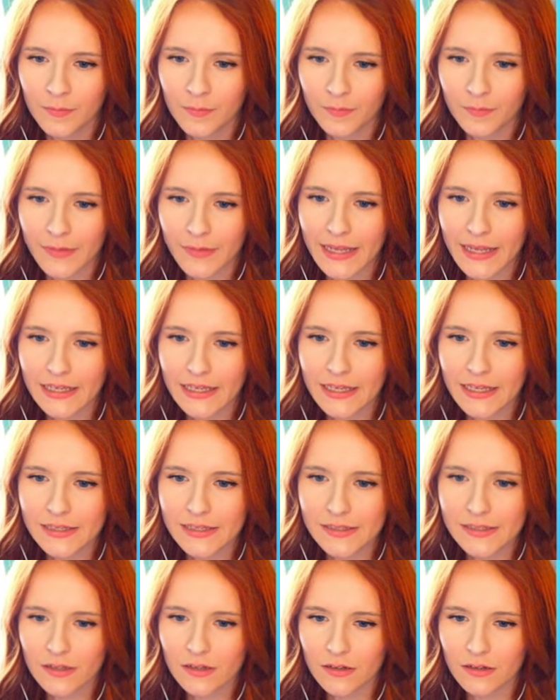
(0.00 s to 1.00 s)

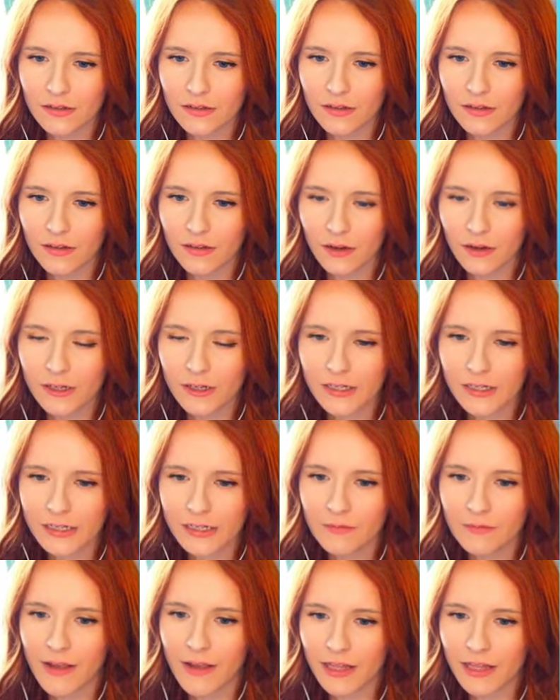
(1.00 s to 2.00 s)
Ankies are in
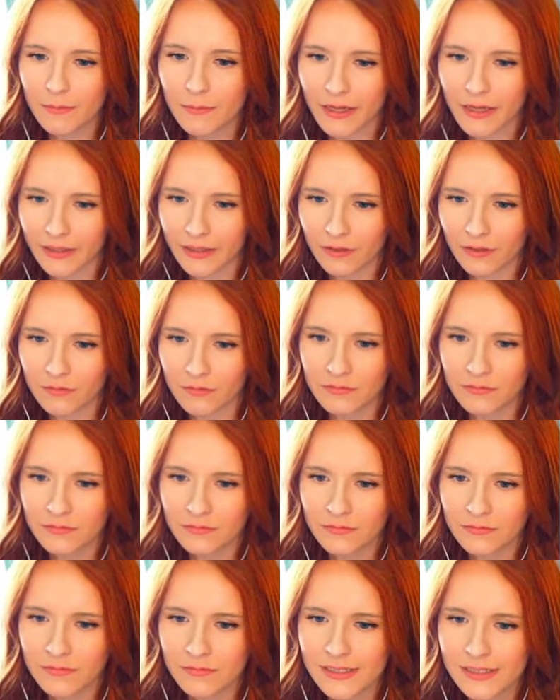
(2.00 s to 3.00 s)
the valley
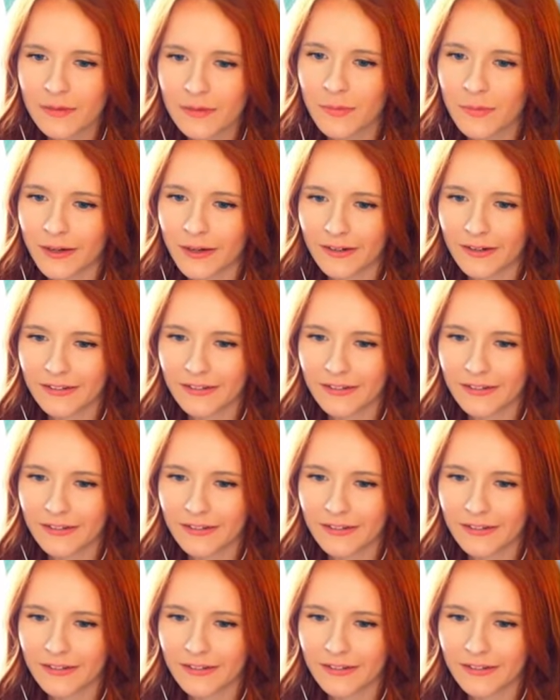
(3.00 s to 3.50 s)
biome somewhere.